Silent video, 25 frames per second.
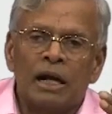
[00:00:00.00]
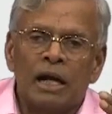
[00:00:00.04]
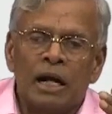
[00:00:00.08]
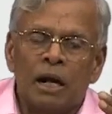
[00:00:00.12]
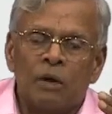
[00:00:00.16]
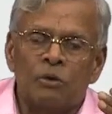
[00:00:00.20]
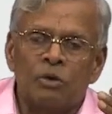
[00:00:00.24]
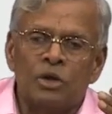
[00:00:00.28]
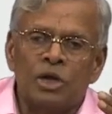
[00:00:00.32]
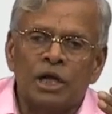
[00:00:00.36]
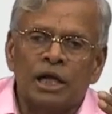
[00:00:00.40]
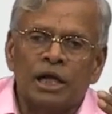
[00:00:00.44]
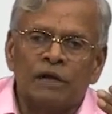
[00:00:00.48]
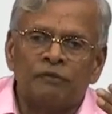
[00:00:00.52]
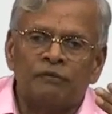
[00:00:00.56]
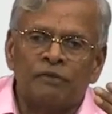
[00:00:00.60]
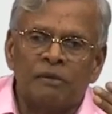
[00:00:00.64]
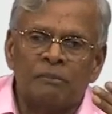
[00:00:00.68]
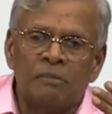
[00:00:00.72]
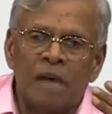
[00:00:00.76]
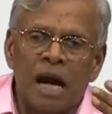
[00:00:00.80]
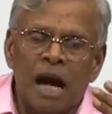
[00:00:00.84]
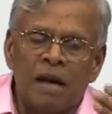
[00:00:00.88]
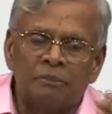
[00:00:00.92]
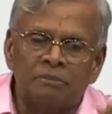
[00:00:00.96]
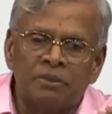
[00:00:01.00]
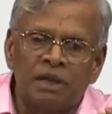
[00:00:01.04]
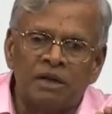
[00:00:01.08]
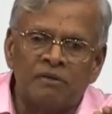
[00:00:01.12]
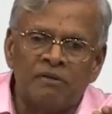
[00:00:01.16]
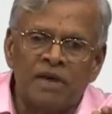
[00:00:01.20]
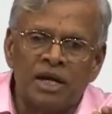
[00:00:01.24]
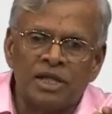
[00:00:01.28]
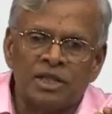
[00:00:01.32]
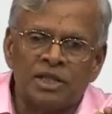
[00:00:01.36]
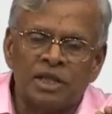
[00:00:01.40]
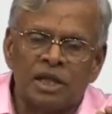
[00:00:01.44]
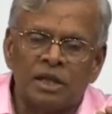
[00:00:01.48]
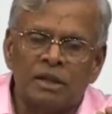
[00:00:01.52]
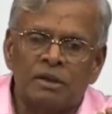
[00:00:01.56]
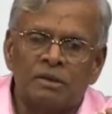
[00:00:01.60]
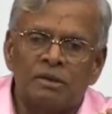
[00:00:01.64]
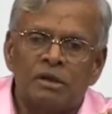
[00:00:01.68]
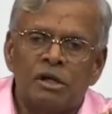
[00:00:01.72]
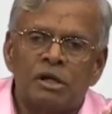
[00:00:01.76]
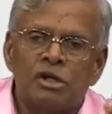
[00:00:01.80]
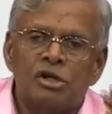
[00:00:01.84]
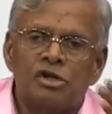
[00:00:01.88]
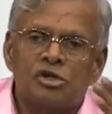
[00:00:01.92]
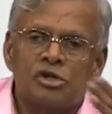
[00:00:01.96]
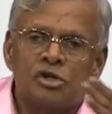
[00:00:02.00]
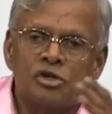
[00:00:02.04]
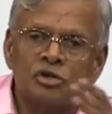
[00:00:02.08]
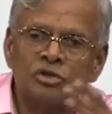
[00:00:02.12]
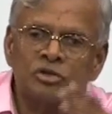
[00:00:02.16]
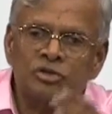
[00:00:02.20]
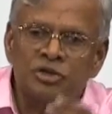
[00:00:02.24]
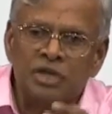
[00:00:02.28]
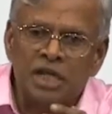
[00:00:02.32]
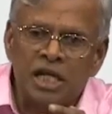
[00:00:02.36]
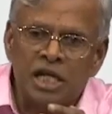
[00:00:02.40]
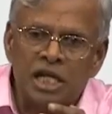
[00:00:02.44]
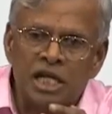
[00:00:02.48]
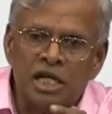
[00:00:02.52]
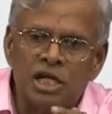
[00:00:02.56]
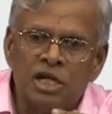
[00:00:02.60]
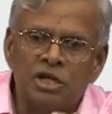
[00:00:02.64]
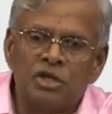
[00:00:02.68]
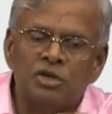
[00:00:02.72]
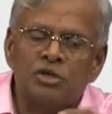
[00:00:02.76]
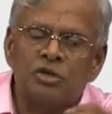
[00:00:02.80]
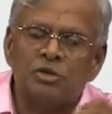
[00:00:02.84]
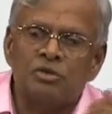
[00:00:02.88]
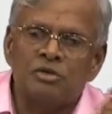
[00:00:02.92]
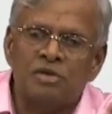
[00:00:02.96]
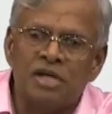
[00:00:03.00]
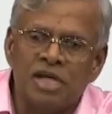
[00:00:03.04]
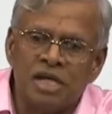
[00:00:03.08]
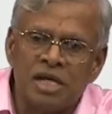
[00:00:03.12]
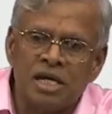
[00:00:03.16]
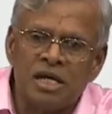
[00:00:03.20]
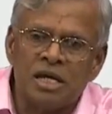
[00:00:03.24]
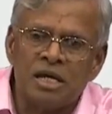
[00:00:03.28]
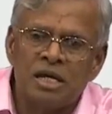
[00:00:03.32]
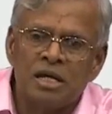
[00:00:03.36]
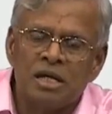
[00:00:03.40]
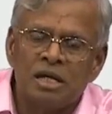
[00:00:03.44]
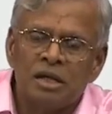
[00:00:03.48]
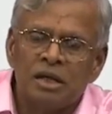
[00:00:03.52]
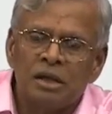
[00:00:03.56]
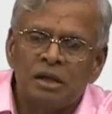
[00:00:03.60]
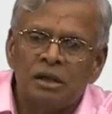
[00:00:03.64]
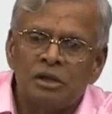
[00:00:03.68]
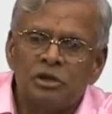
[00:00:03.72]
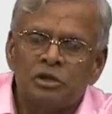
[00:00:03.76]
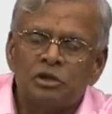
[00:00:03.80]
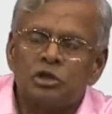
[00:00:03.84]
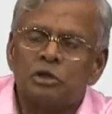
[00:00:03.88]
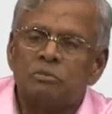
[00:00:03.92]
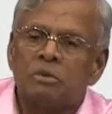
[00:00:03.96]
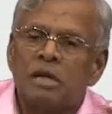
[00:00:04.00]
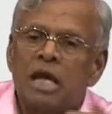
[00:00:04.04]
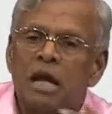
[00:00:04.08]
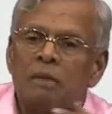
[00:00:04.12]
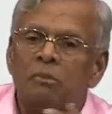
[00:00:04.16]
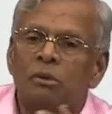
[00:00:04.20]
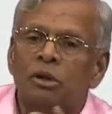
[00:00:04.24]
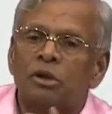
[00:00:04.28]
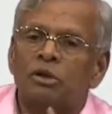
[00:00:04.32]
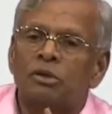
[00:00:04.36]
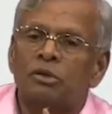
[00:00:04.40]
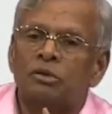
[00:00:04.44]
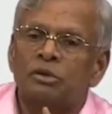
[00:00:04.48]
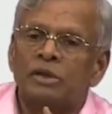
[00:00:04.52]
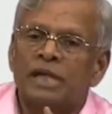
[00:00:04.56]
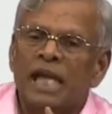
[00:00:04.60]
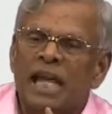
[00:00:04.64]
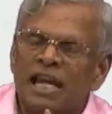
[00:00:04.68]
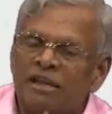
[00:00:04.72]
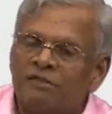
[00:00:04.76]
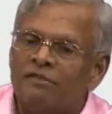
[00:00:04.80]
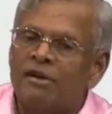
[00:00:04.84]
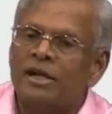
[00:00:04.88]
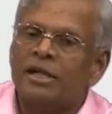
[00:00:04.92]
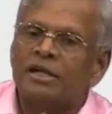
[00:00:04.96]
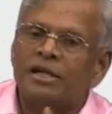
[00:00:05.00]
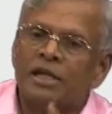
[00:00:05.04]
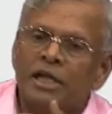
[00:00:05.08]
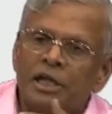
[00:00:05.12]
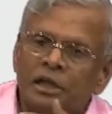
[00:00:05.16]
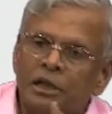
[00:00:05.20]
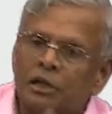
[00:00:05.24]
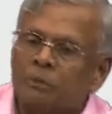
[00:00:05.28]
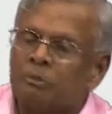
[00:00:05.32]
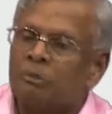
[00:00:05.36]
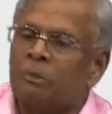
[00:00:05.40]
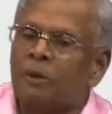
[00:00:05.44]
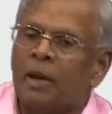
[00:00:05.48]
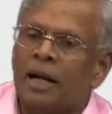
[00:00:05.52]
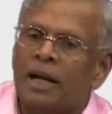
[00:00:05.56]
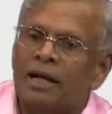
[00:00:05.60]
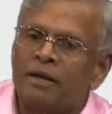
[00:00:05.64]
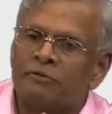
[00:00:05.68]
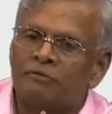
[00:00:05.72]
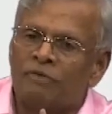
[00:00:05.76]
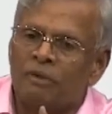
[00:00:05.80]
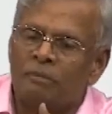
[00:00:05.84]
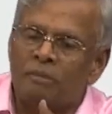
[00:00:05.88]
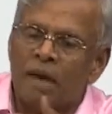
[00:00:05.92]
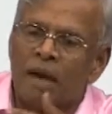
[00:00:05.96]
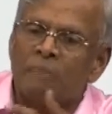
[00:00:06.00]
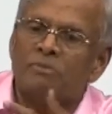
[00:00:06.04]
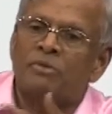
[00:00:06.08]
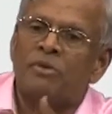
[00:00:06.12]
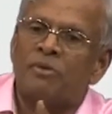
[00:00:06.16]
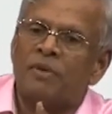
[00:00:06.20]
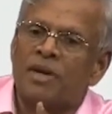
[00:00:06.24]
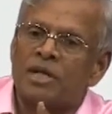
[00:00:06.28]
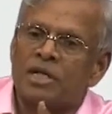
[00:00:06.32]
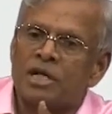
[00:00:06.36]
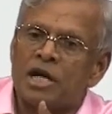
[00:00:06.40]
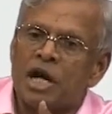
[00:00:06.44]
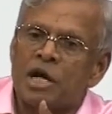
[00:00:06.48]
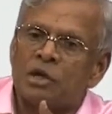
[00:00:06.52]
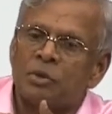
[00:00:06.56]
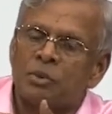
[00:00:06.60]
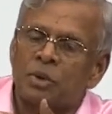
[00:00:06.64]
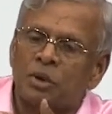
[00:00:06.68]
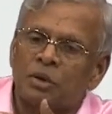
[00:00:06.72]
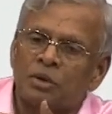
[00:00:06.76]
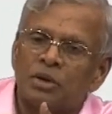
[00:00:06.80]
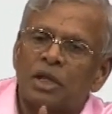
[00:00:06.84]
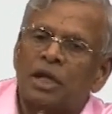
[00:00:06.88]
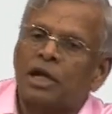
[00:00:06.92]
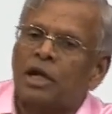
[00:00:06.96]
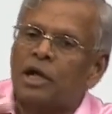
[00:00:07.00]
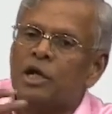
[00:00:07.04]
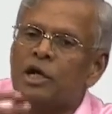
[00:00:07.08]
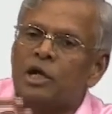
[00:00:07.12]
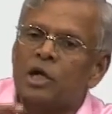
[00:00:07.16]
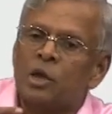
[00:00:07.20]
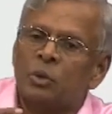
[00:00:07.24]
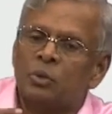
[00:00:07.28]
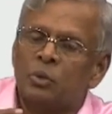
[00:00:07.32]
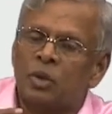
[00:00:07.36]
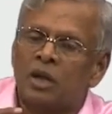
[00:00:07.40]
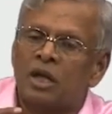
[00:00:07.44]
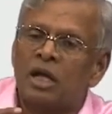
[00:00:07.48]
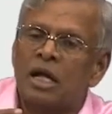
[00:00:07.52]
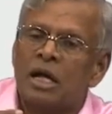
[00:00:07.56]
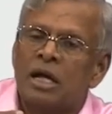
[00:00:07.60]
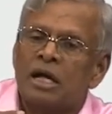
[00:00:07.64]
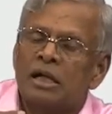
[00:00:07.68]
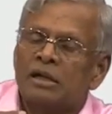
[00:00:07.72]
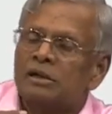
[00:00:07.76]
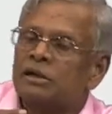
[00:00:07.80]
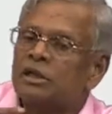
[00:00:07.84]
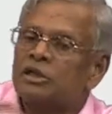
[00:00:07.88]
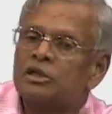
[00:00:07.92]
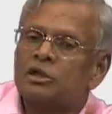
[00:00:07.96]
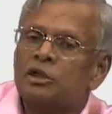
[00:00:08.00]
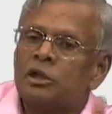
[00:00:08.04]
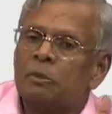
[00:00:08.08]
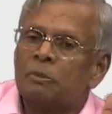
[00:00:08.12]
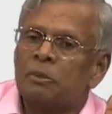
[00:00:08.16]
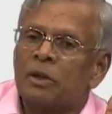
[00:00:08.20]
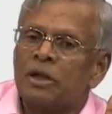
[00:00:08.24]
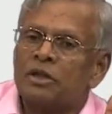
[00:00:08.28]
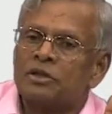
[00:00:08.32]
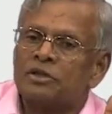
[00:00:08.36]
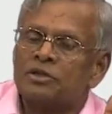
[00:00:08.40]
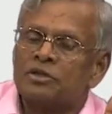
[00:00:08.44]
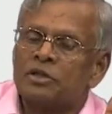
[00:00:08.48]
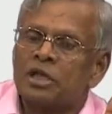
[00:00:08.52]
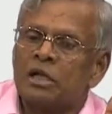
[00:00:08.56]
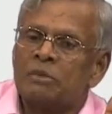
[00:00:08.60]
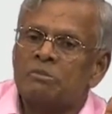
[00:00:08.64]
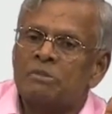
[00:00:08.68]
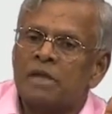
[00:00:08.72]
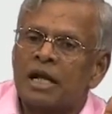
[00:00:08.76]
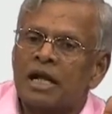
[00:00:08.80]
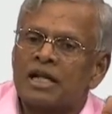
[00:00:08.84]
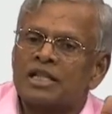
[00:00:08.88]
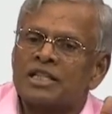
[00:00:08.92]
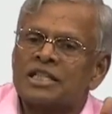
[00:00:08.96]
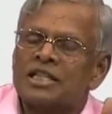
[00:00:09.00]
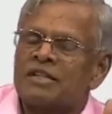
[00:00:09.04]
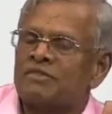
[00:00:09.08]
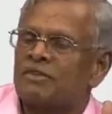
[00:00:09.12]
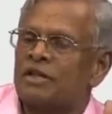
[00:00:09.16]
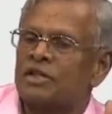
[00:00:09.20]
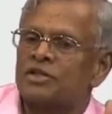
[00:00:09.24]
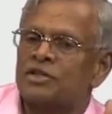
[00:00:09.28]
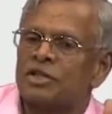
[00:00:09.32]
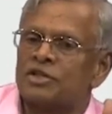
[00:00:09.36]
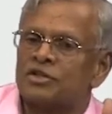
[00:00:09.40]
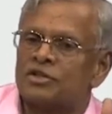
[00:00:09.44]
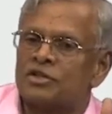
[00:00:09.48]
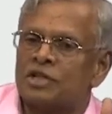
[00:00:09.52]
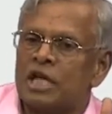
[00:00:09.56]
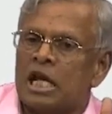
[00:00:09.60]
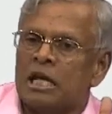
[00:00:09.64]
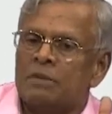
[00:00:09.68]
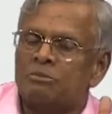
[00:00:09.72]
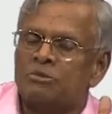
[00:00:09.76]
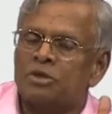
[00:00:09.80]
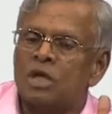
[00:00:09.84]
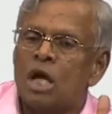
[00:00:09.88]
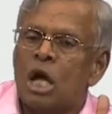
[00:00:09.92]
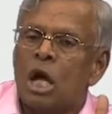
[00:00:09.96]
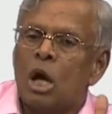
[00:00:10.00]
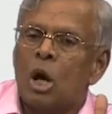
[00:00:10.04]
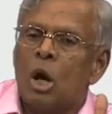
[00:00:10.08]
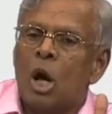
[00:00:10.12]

observation to C to D is to be able to elevate, interpolate from observation network to the grid network. This interpolation scheme, there are several such schemes.